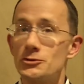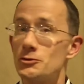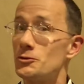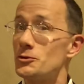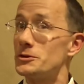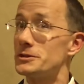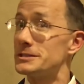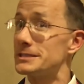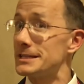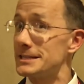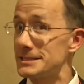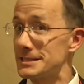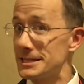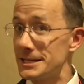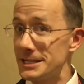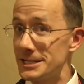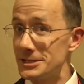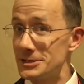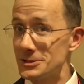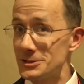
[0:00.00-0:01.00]
a, tourist
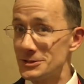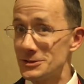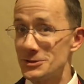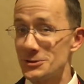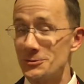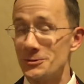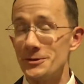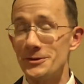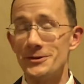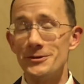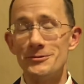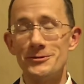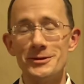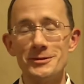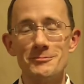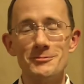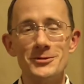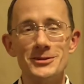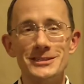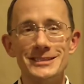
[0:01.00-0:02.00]
destination, so we, we,
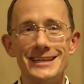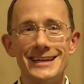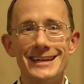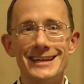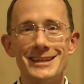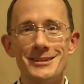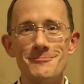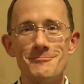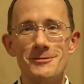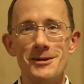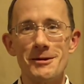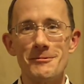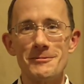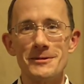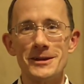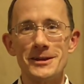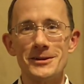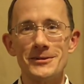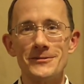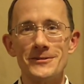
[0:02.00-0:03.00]
appreciated them
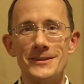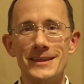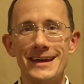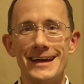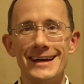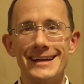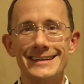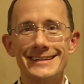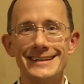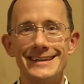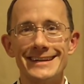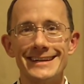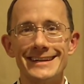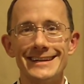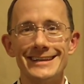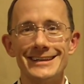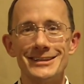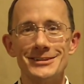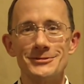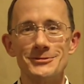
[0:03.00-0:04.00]
coming here for that.
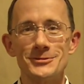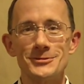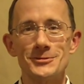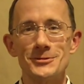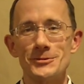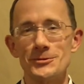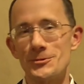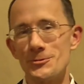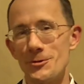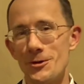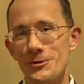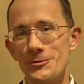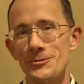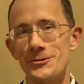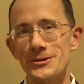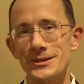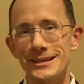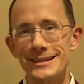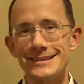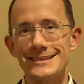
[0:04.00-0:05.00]
Uh, it, was, it was
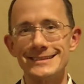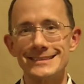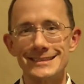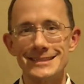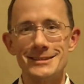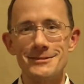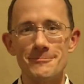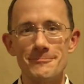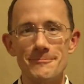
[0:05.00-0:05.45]
wonderful to get to see them.